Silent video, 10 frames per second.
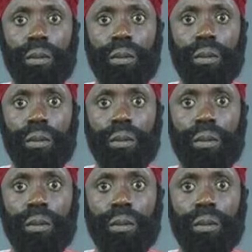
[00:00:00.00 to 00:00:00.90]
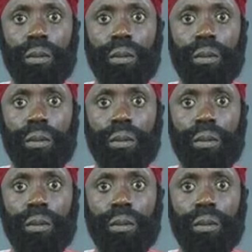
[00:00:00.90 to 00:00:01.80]

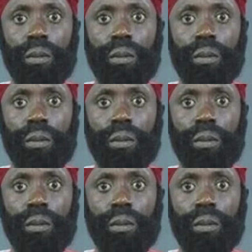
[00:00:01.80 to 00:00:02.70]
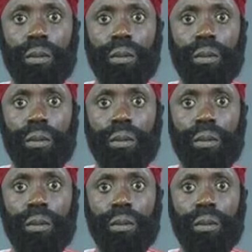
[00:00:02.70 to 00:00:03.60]

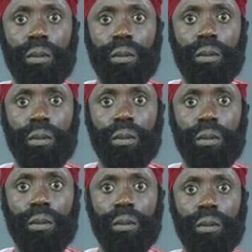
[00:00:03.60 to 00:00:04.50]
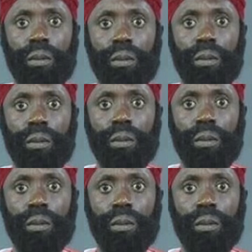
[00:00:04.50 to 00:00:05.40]

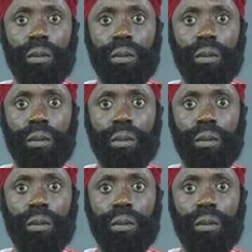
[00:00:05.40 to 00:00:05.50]
The person shown says nothing.